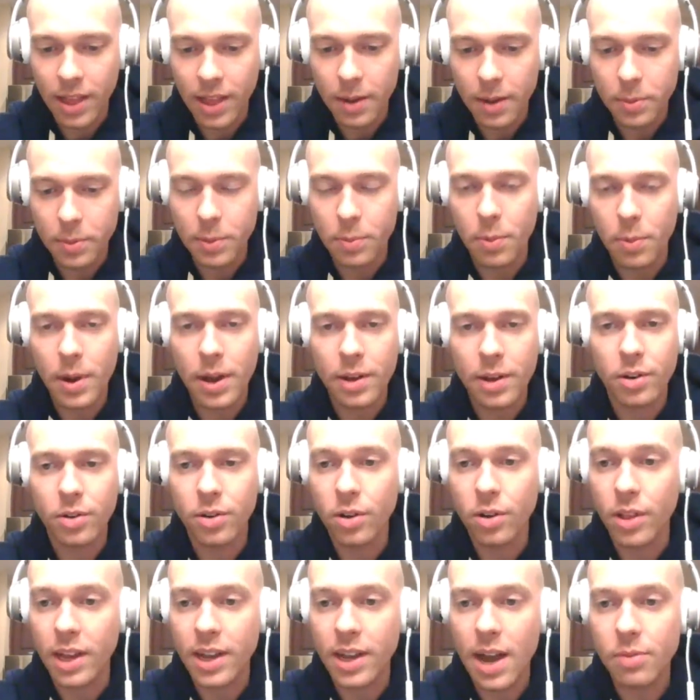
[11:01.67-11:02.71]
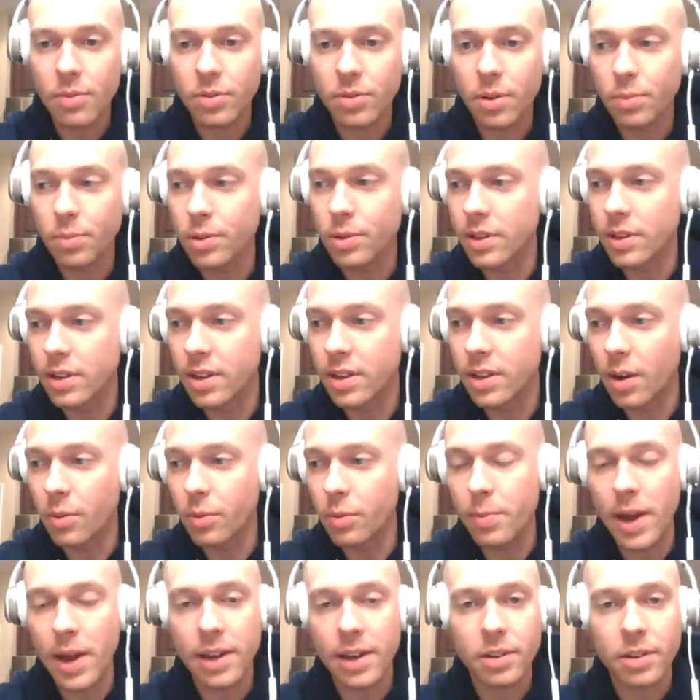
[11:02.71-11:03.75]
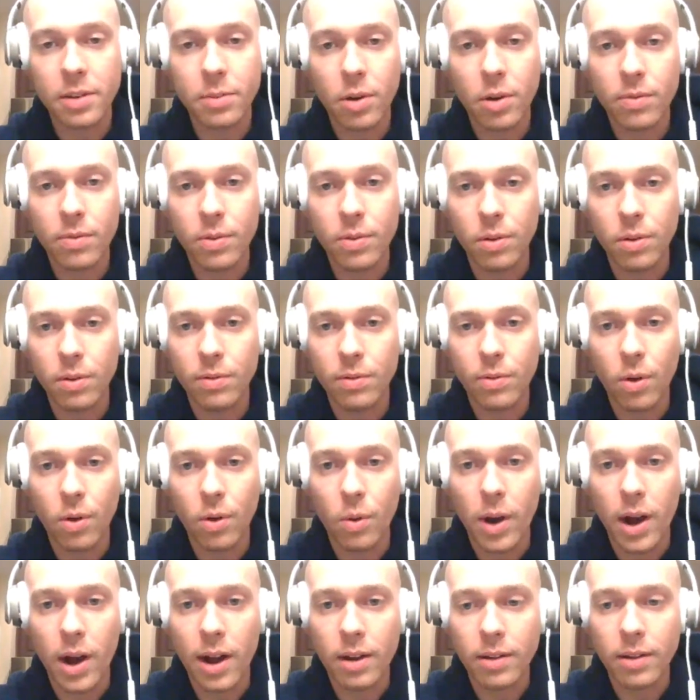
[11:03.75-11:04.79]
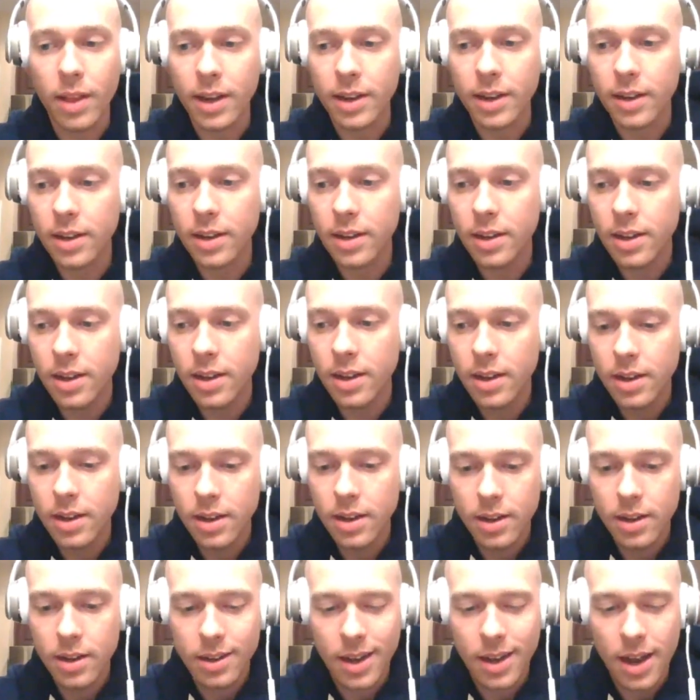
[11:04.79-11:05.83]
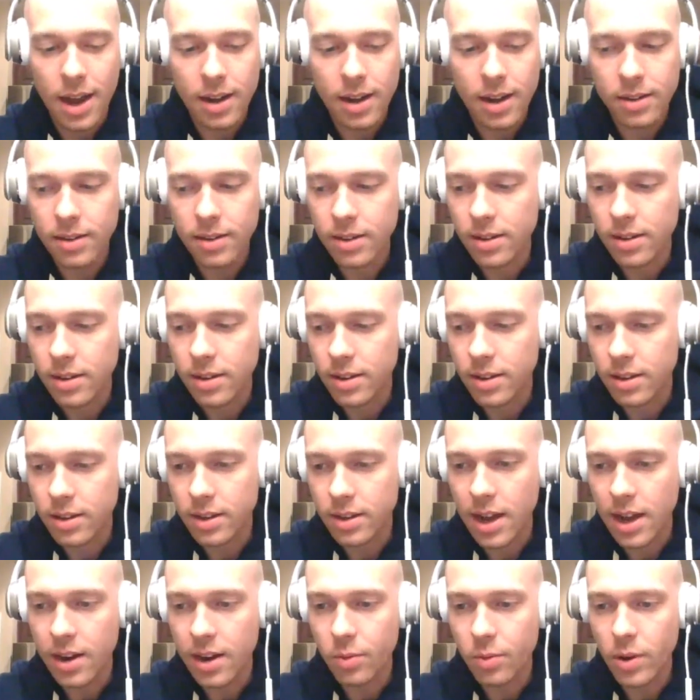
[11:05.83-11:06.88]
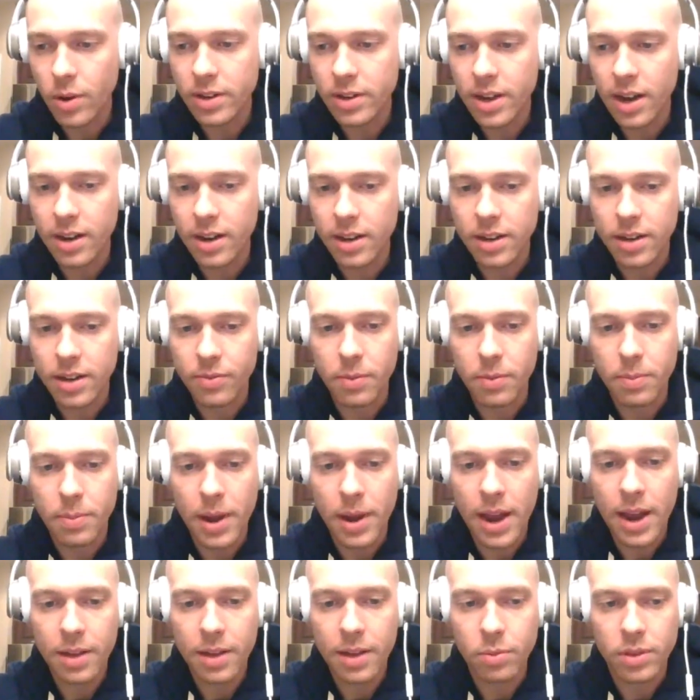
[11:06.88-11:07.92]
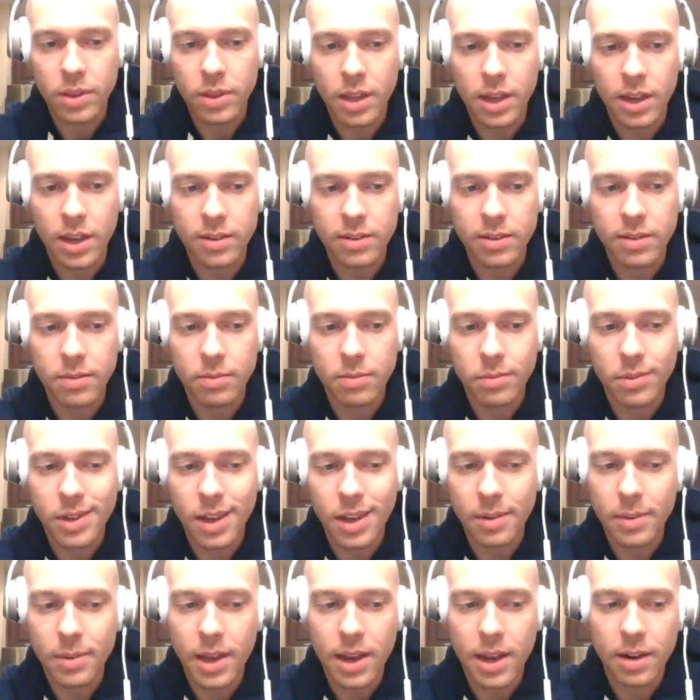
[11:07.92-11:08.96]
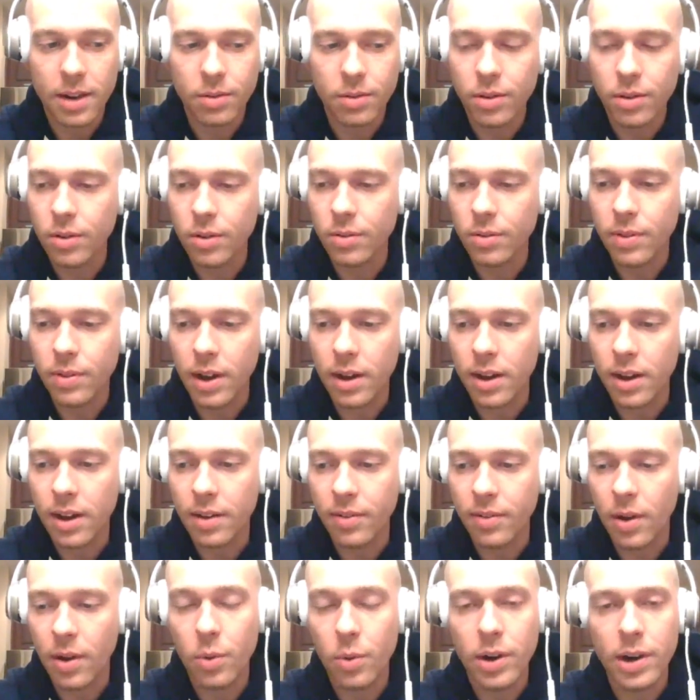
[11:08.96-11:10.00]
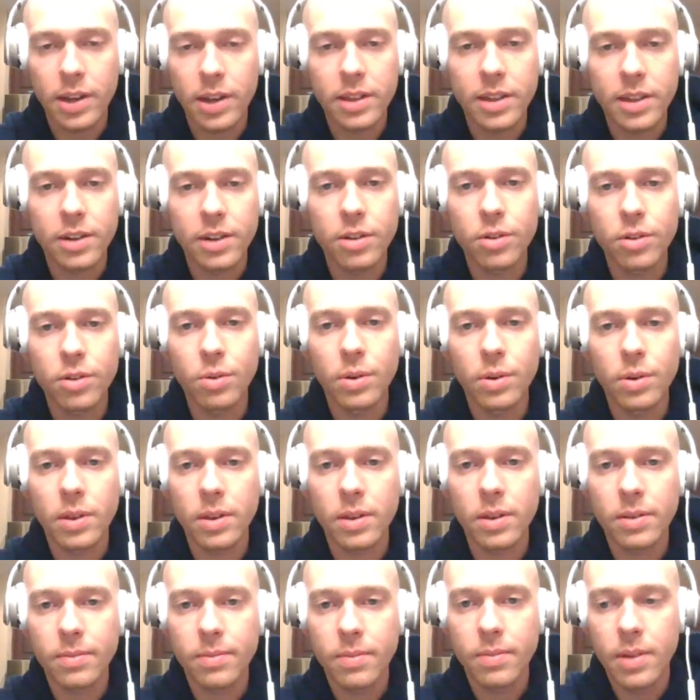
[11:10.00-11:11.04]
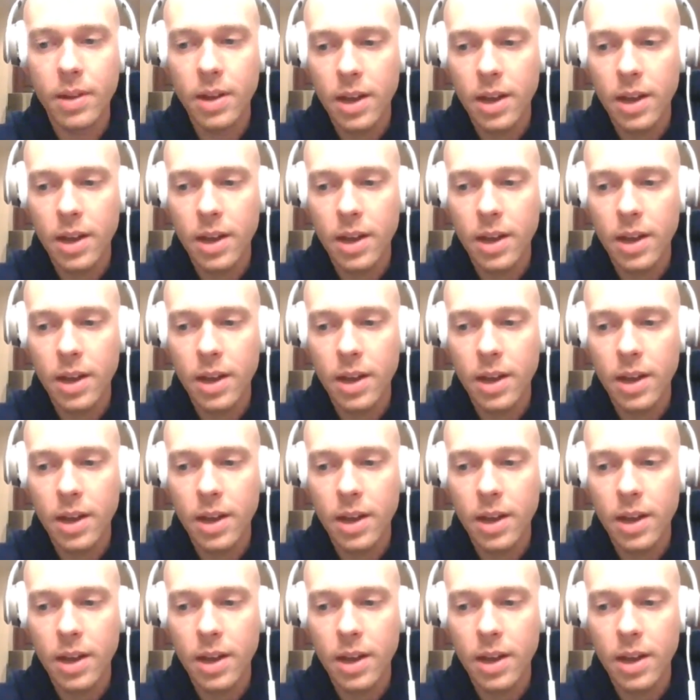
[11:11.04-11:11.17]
a lot of people probably don't know, like, I was completely done with basketball for a while. Like, kind of went down a different path with things and was like, man, I don't know if I want anything to do with it.